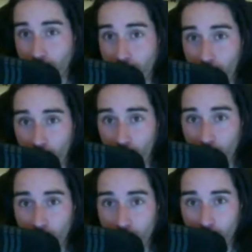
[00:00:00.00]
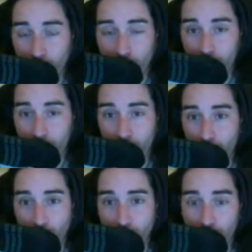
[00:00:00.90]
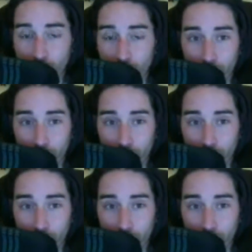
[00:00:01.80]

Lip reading: or a completely strung out